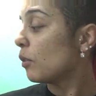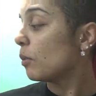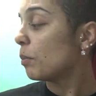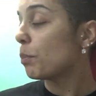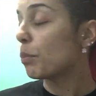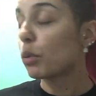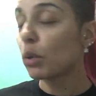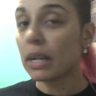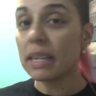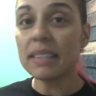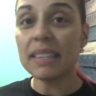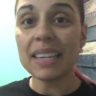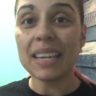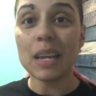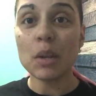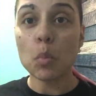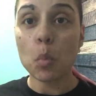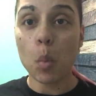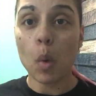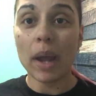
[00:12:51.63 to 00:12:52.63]
printing
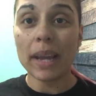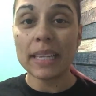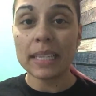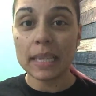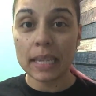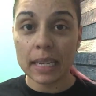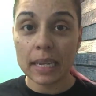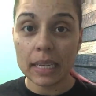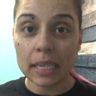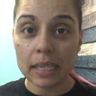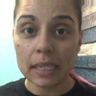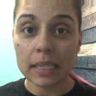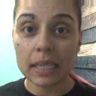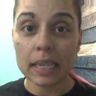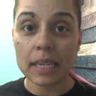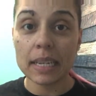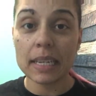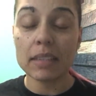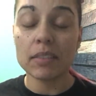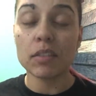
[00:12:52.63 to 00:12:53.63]
in white ink
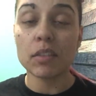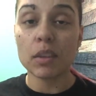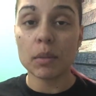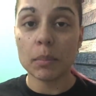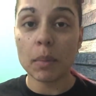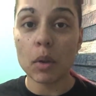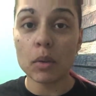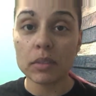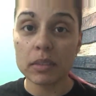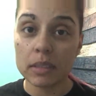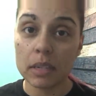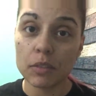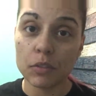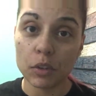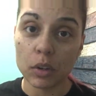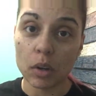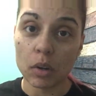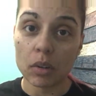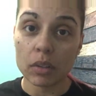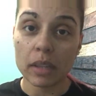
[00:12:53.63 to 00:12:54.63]
is the most
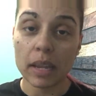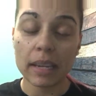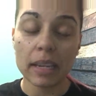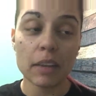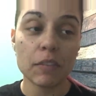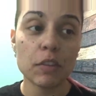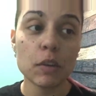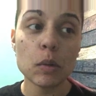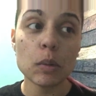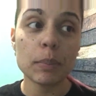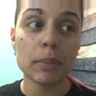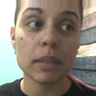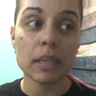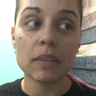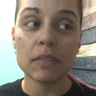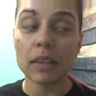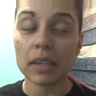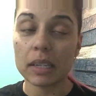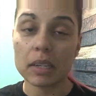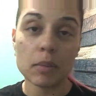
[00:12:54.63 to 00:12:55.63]
difficult. Like, if you would
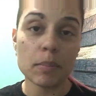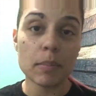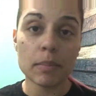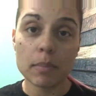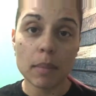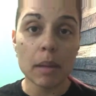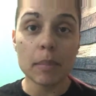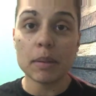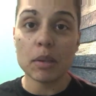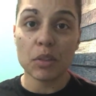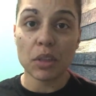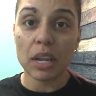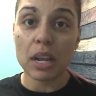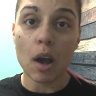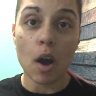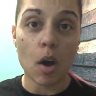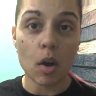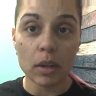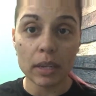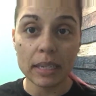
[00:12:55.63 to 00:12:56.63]
believe, you maybe think
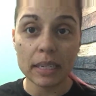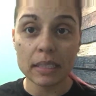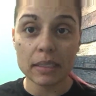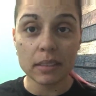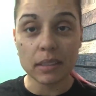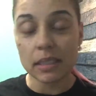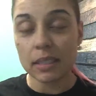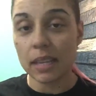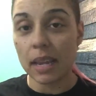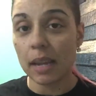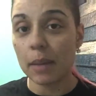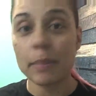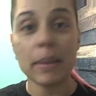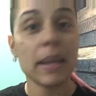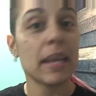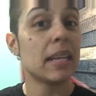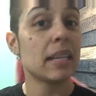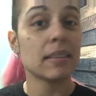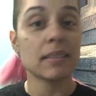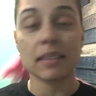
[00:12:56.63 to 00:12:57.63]
all ink is the same,
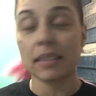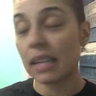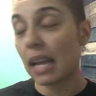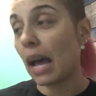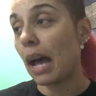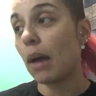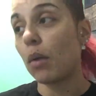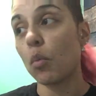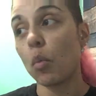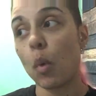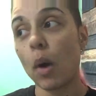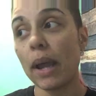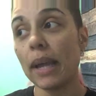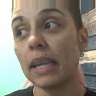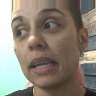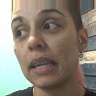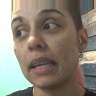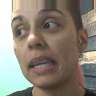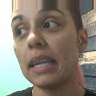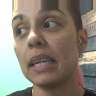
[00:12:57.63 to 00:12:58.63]
it is not. White
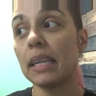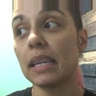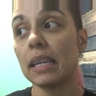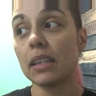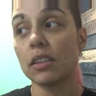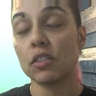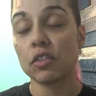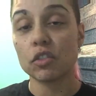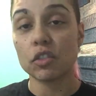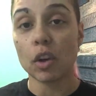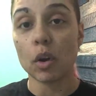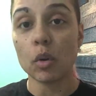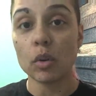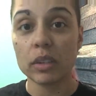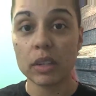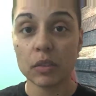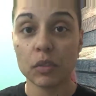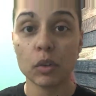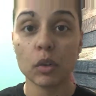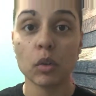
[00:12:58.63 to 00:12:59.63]
ink is so
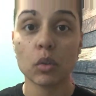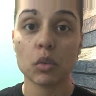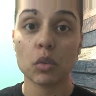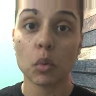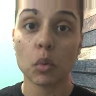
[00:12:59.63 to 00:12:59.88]
difficult to